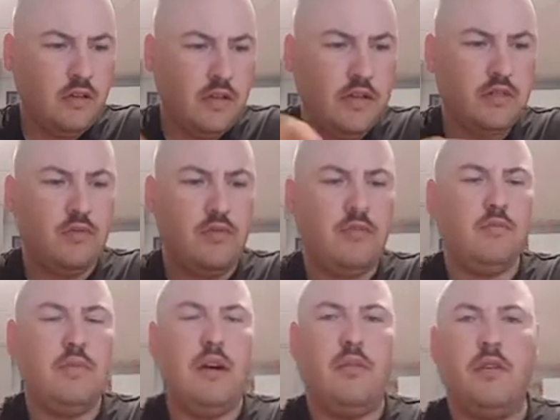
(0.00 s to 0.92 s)
Here's one
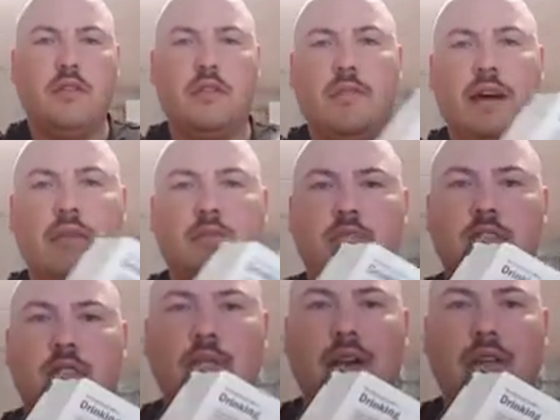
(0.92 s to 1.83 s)
about what the Bible
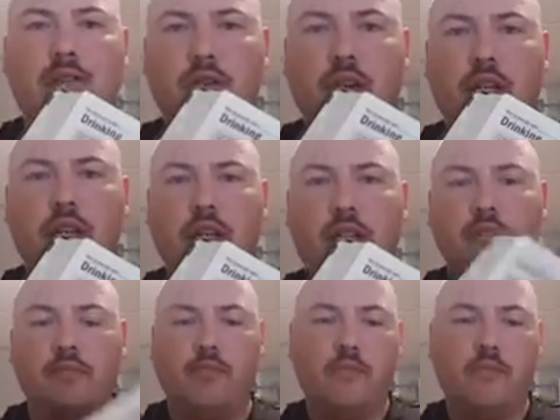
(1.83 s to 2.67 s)
says about drinking.